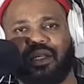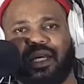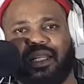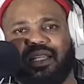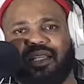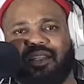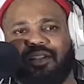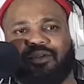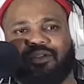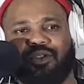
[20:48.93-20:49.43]
So are
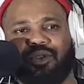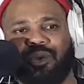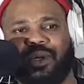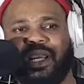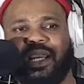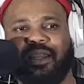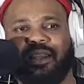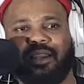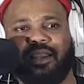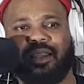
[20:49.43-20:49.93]
they even
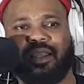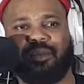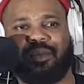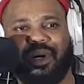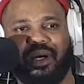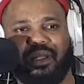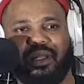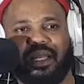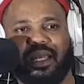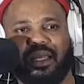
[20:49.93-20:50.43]
doing anything
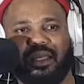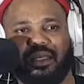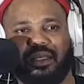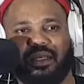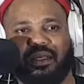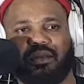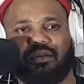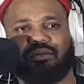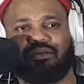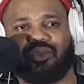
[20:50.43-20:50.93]
about
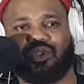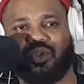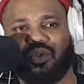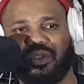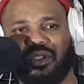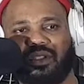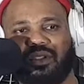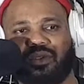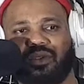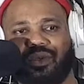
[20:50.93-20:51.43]
like
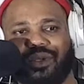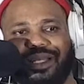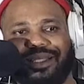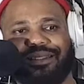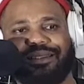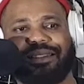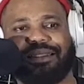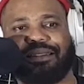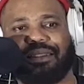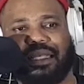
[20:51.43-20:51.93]
using solar
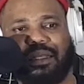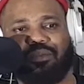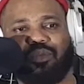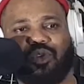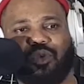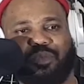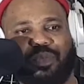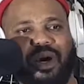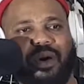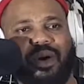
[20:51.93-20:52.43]
system
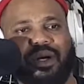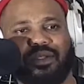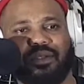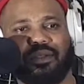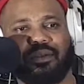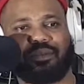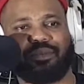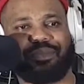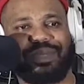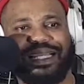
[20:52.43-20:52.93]
to power
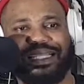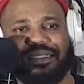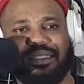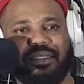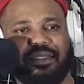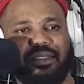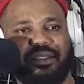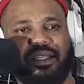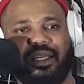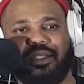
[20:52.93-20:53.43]
some
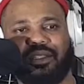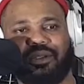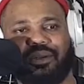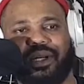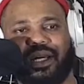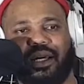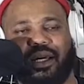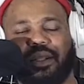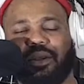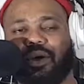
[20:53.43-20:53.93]
places in
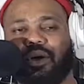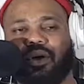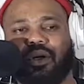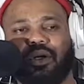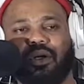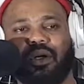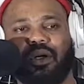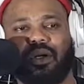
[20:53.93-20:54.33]
Nigeria at all?